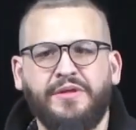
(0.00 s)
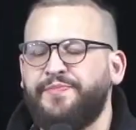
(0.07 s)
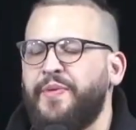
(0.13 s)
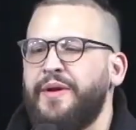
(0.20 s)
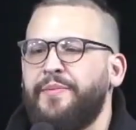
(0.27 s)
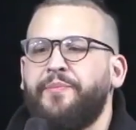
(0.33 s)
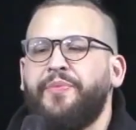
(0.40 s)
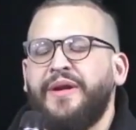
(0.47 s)

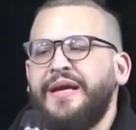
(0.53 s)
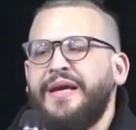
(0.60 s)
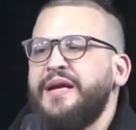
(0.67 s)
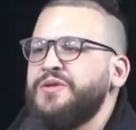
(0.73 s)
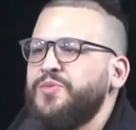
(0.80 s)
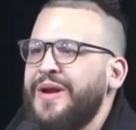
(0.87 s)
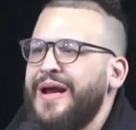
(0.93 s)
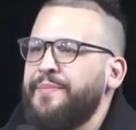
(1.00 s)
But
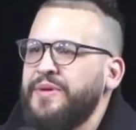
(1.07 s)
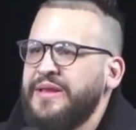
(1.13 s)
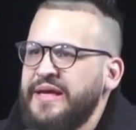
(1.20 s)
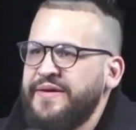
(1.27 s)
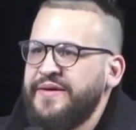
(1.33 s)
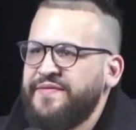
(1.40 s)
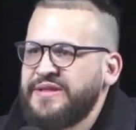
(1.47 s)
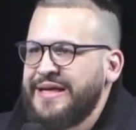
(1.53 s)
here's what I
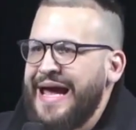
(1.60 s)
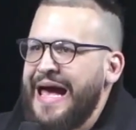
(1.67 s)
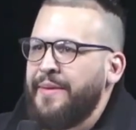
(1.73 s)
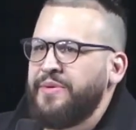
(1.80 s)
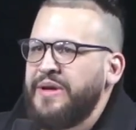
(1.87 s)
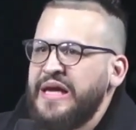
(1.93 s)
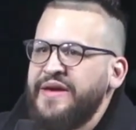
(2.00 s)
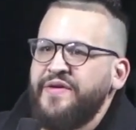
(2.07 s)
believe is going to
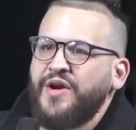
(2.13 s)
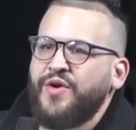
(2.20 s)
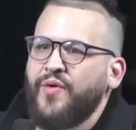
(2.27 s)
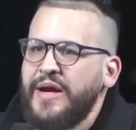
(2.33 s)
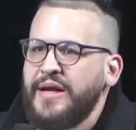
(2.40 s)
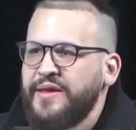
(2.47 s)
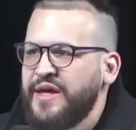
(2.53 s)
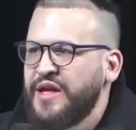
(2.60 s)
happen. Even
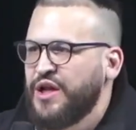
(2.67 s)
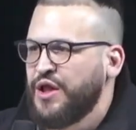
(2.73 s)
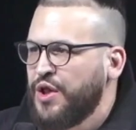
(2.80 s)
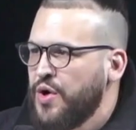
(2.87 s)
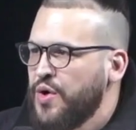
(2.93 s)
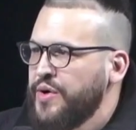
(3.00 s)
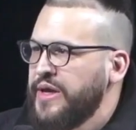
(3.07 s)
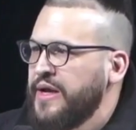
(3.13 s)
greater than
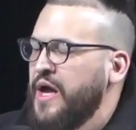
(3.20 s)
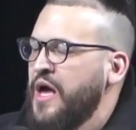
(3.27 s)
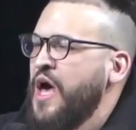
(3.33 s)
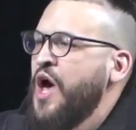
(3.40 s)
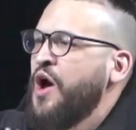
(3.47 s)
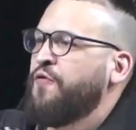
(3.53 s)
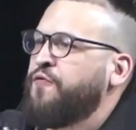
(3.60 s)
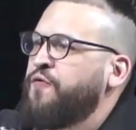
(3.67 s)
learning
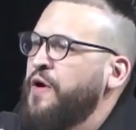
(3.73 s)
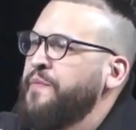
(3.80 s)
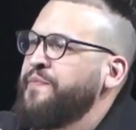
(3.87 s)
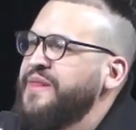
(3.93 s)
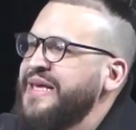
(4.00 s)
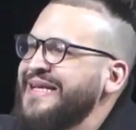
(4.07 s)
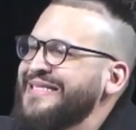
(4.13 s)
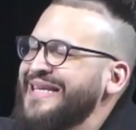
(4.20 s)
from
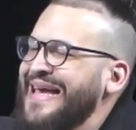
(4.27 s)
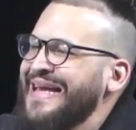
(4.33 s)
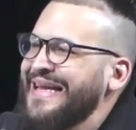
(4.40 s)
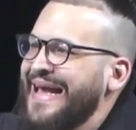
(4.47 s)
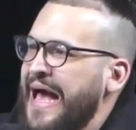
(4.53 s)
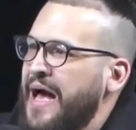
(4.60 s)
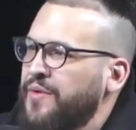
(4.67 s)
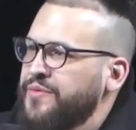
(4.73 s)
these
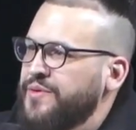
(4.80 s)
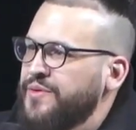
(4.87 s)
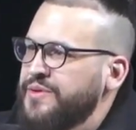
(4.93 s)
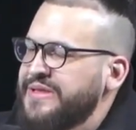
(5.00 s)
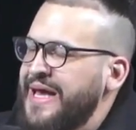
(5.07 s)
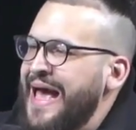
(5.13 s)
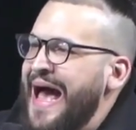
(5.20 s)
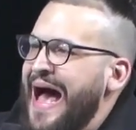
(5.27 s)

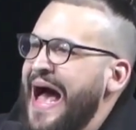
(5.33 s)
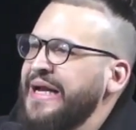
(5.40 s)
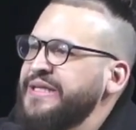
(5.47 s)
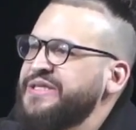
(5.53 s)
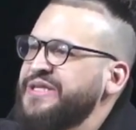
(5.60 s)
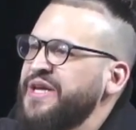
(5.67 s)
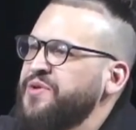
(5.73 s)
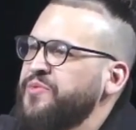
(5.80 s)
encounters, I
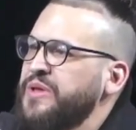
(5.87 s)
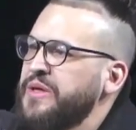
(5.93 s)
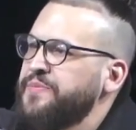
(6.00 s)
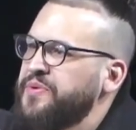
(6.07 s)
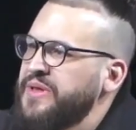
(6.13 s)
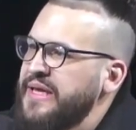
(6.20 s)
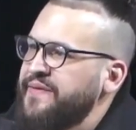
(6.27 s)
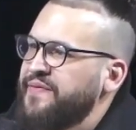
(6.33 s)
genuinely
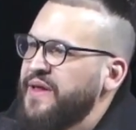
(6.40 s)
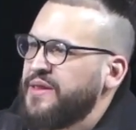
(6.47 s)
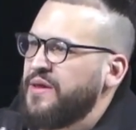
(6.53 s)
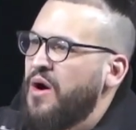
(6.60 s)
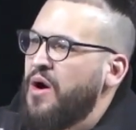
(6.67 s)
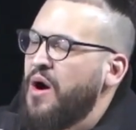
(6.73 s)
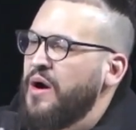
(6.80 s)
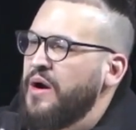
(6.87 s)
believe that the
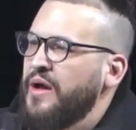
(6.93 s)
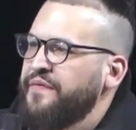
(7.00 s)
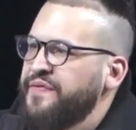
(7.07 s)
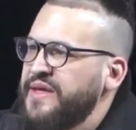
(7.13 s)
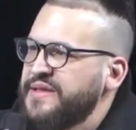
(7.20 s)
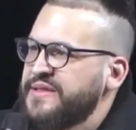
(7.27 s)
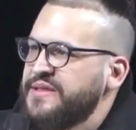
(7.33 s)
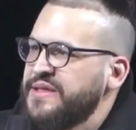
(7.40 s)
heart of
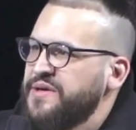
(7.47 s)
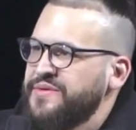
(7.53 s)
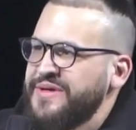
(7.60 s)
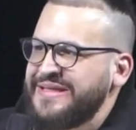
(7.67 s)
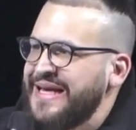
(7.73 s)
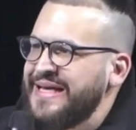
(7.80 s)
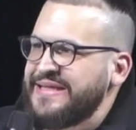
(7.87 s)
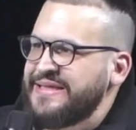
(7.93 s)
this
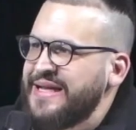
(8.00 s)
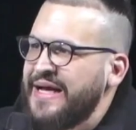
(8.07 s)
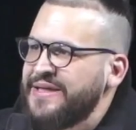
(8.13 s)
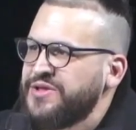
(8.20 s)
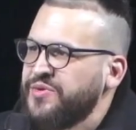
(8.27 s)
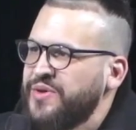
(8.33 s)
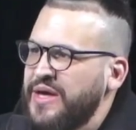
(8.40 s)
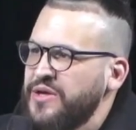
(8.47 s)
series is not
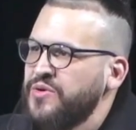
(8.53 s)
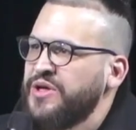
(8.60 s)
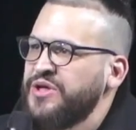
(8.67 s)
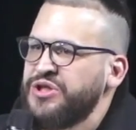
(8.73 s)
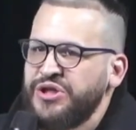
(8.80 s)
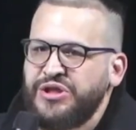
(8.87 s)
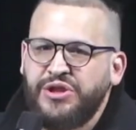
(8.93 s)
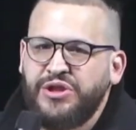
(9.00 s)
so that you can
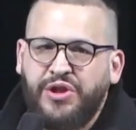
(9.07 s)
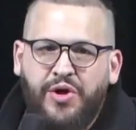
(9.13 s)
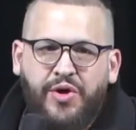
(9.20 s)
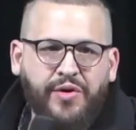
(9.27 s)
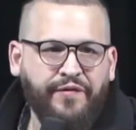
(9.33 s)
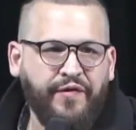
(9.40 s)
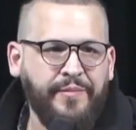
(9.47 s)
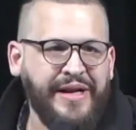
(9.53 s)
just
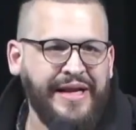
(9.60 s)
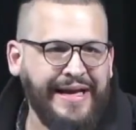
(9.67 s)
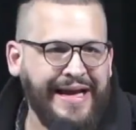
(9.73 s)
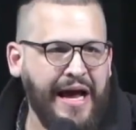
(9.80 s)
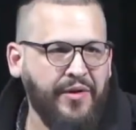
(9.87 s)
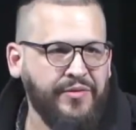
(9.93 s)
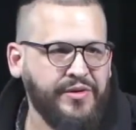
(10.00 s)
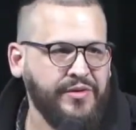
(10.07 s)
learn from an
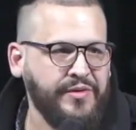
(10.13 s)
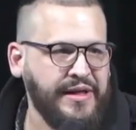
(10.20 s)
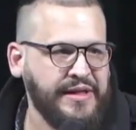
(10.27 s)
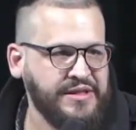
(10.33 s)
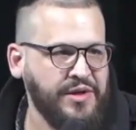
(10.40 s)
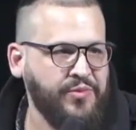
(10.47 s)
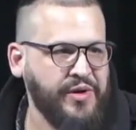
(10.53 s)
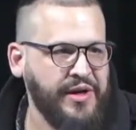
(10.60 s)
encounter that
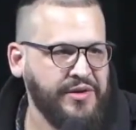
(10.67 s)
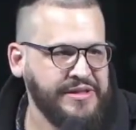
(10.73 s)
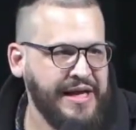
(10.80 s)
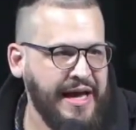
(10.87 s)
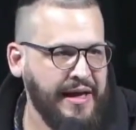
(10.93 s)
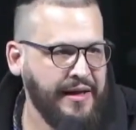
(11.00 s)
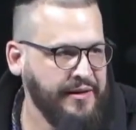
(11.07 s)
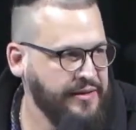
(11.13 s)
someone else
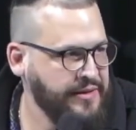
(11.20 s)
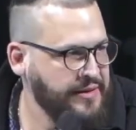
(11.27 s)
had.